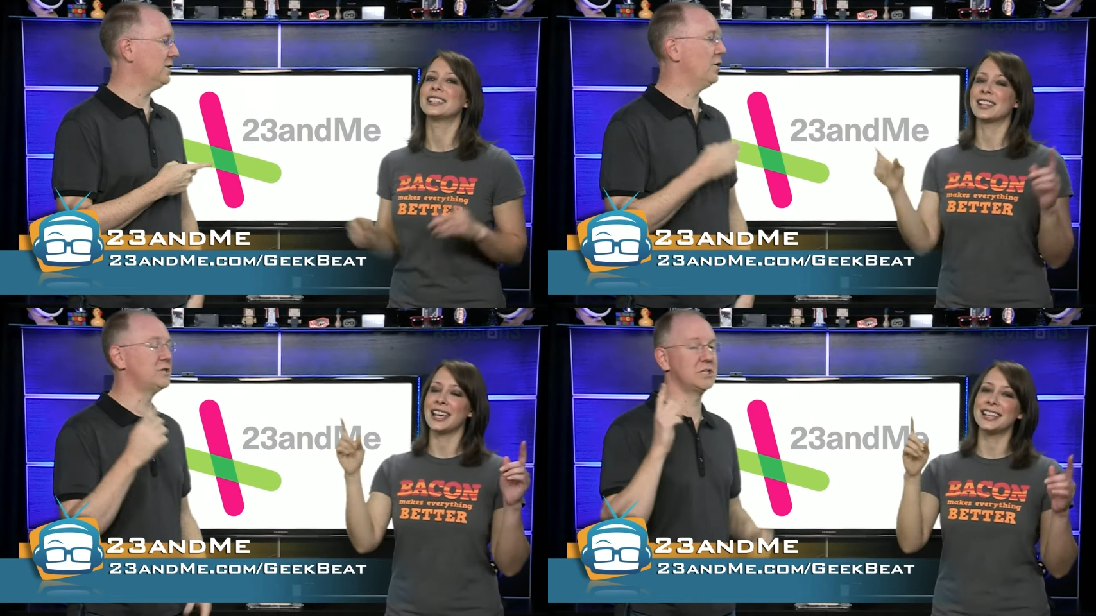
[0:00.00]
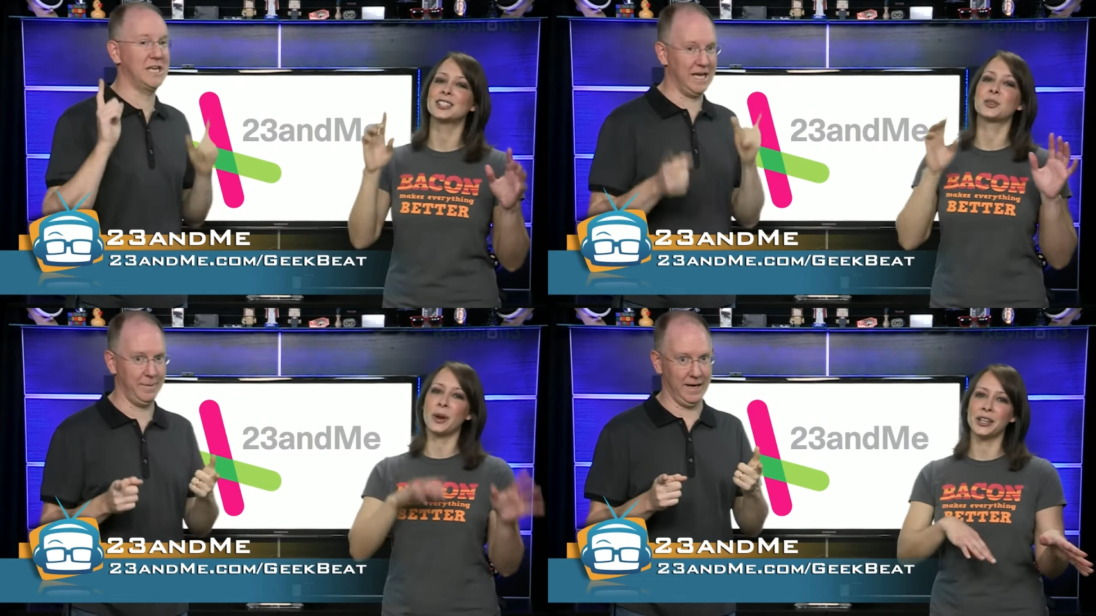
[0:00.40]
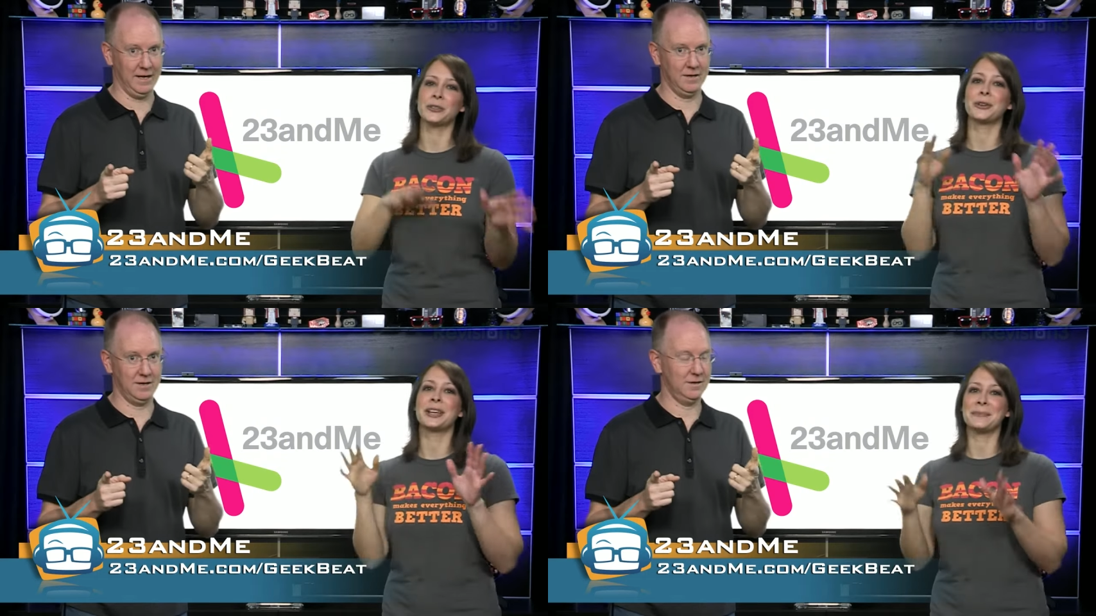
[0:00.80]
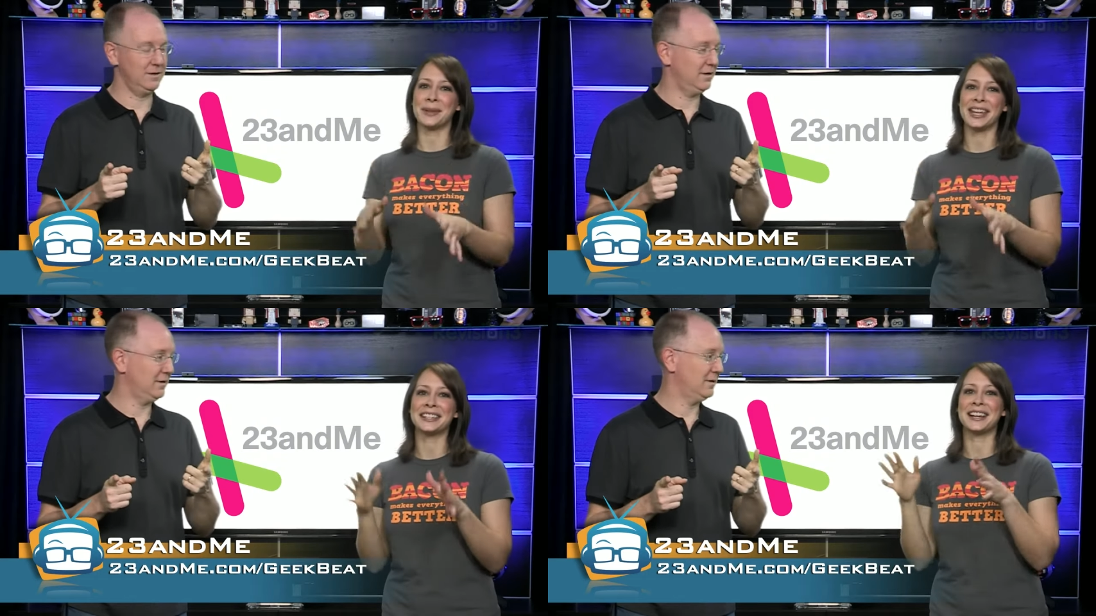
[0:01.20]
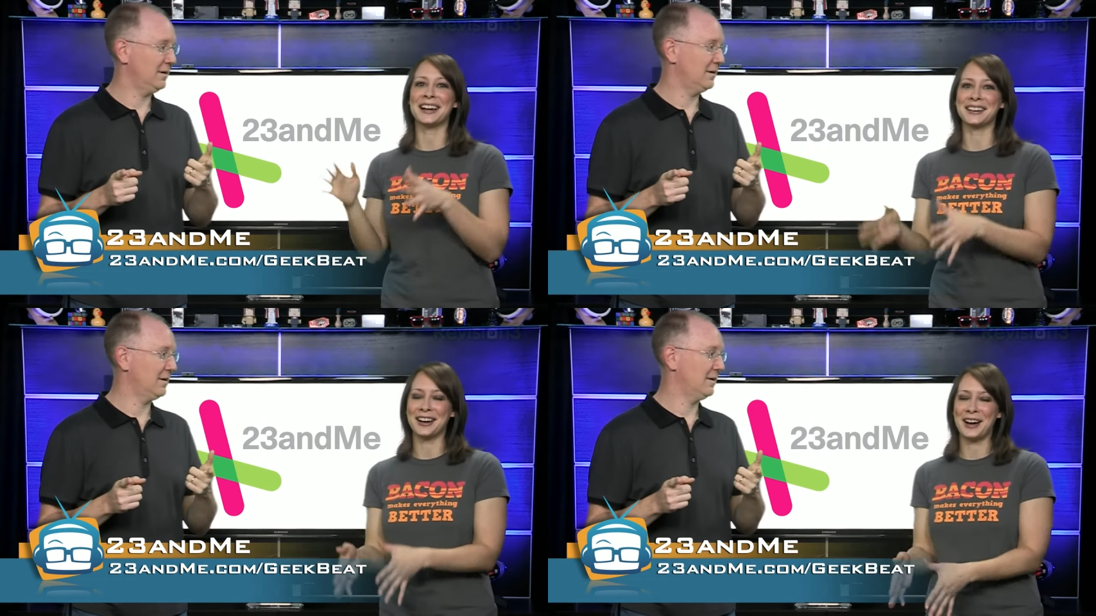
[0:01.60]
Speaker 1: It's, No, it's just GeekBeat.
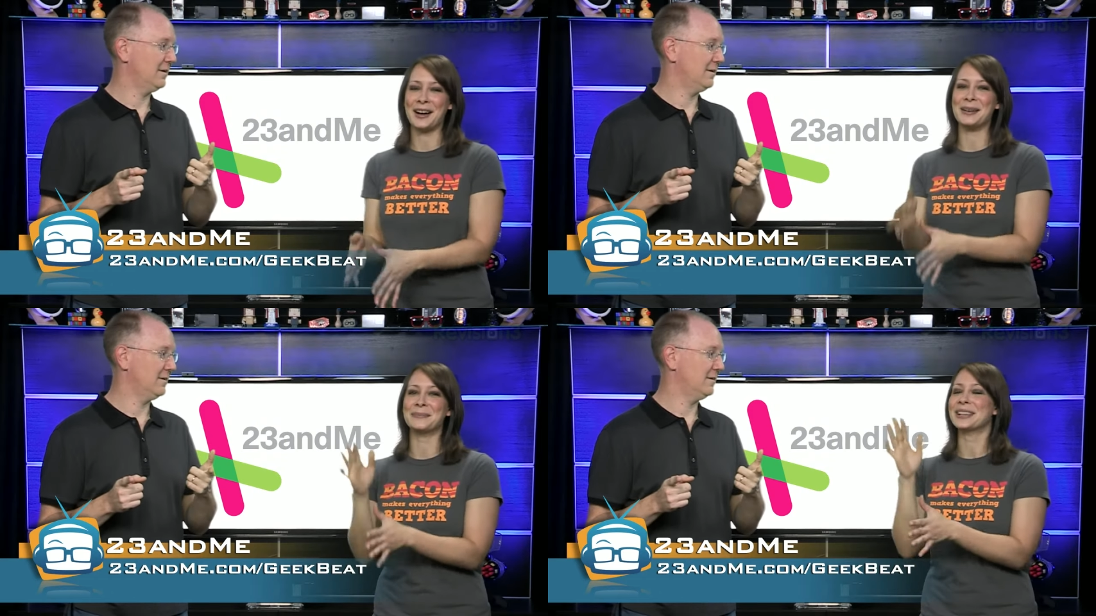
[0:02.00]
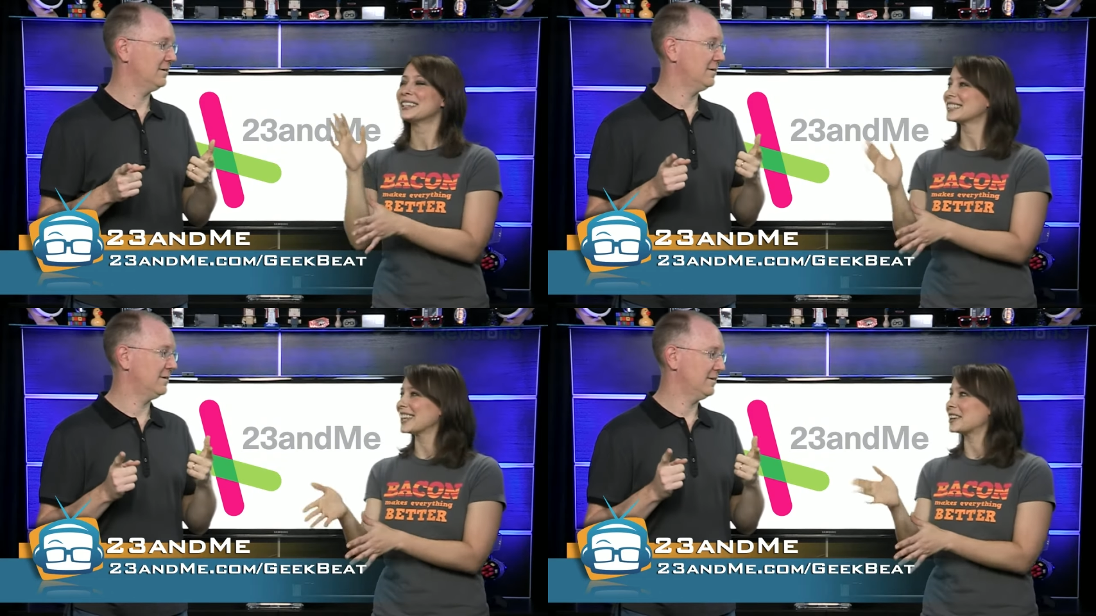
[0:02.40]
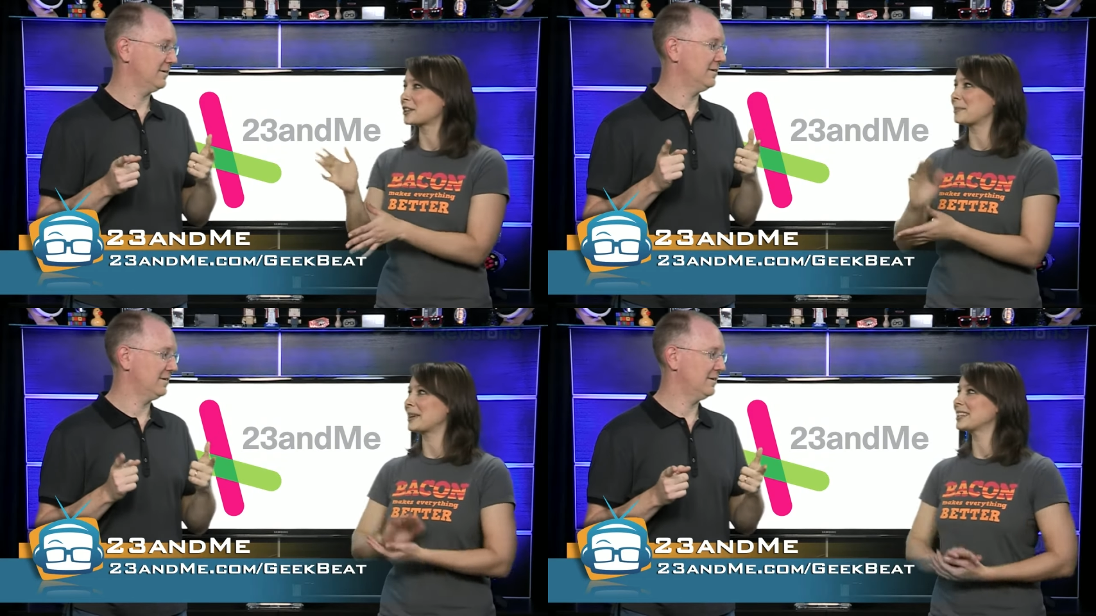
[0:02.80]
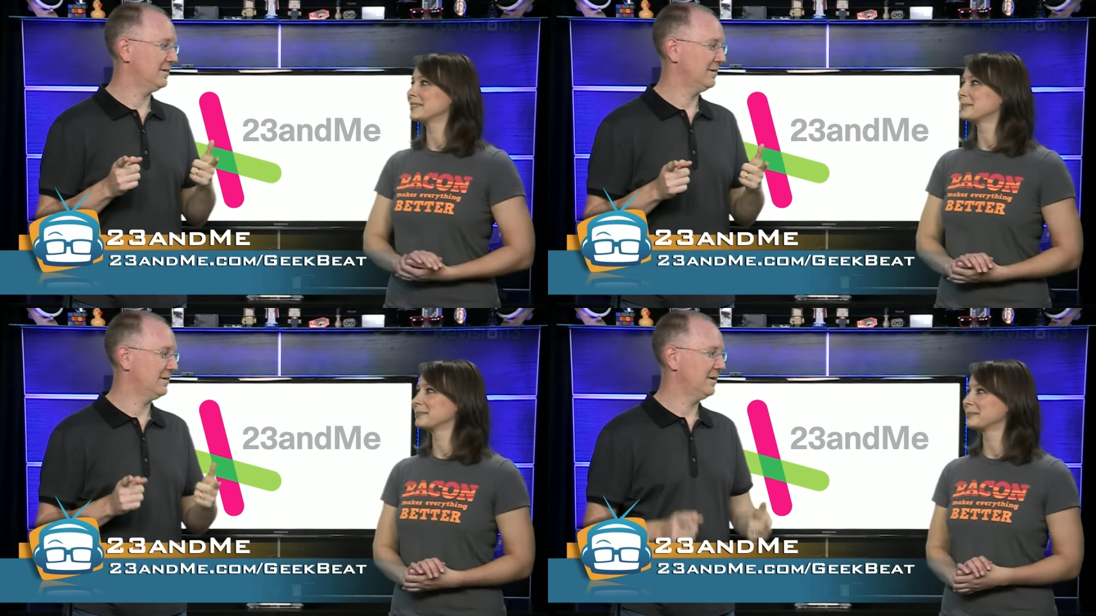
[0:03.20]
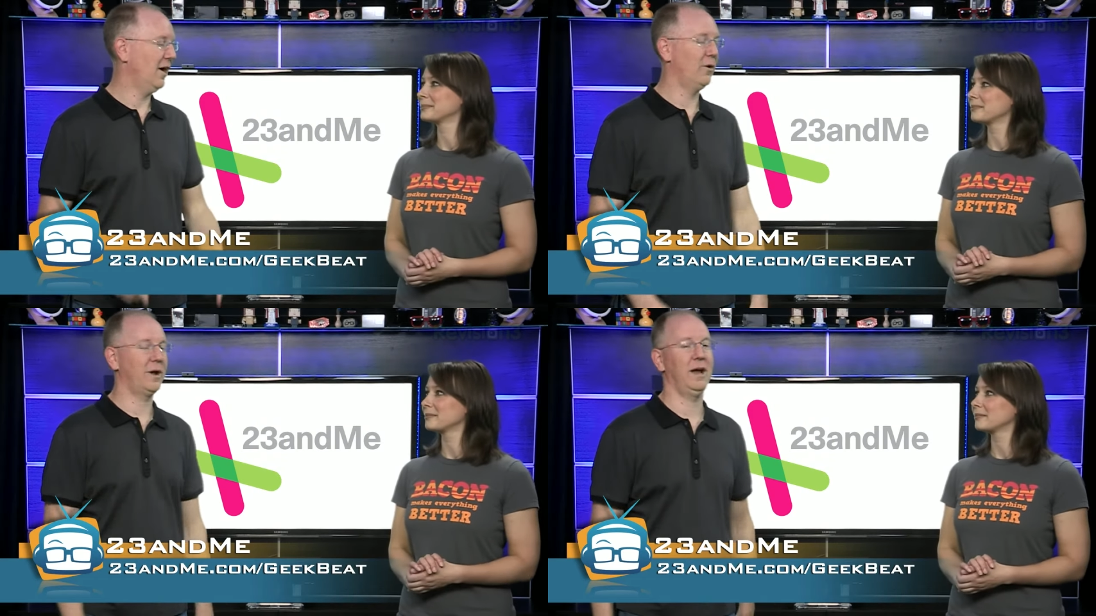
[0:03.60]
23andme.com slash geekbeat.
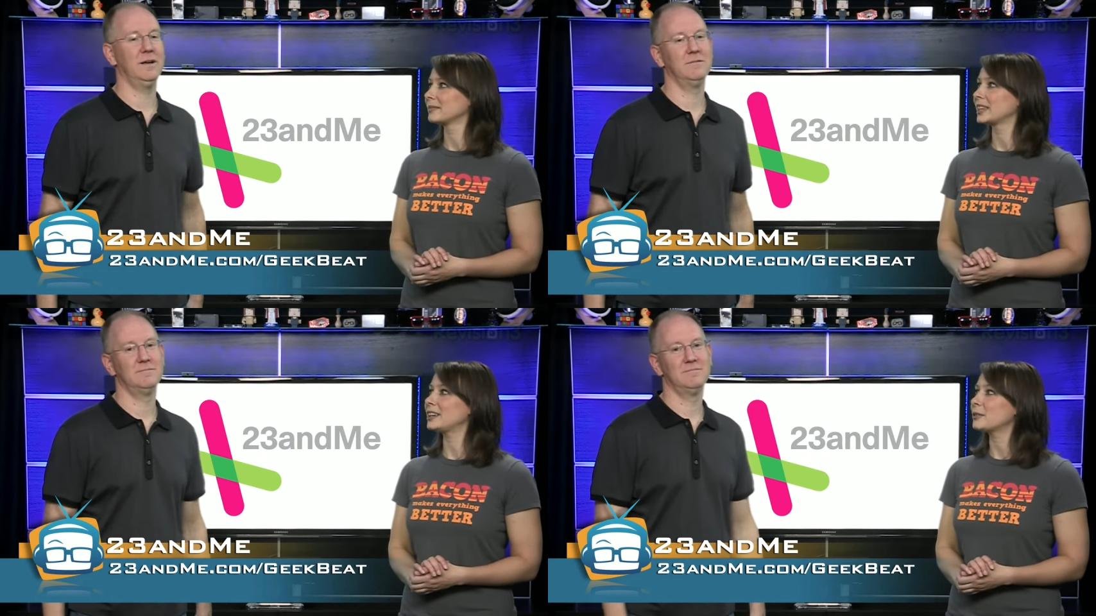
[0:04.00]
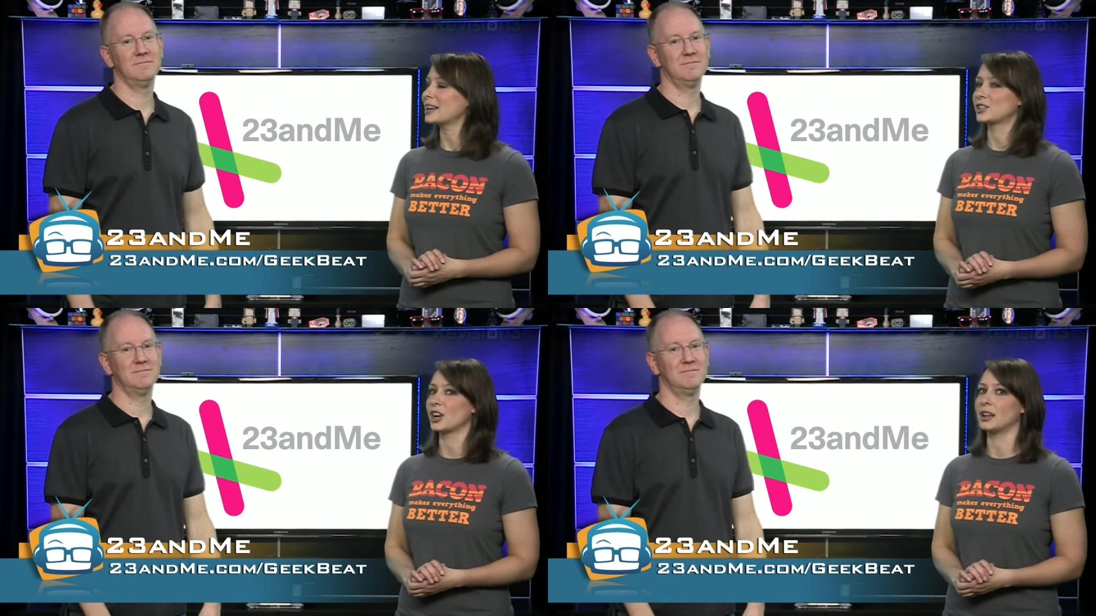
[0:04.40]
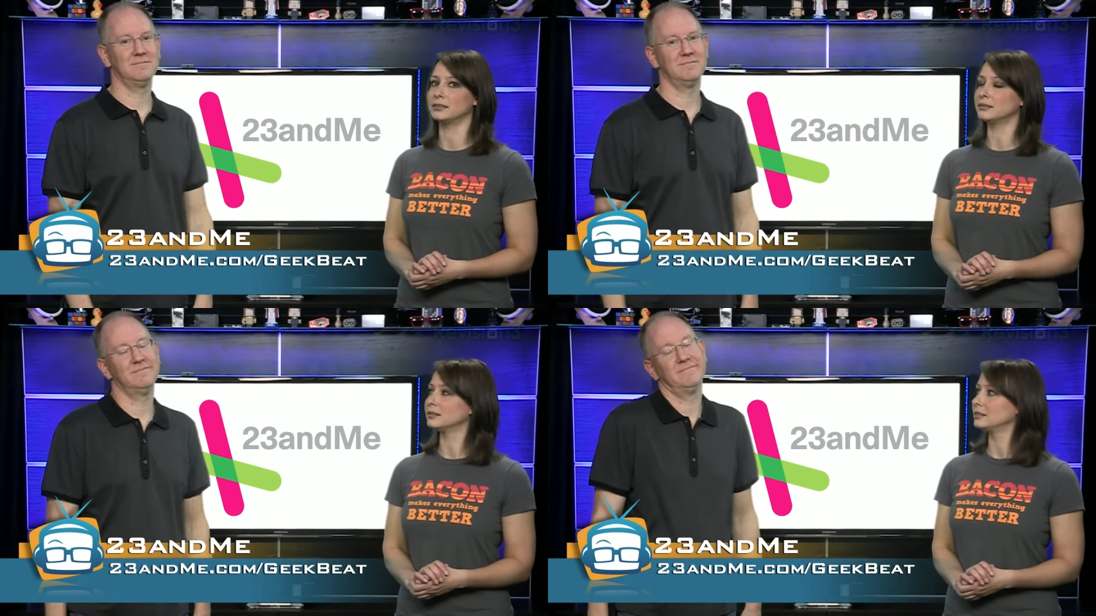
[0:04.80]
oh, okay. Get it right, John.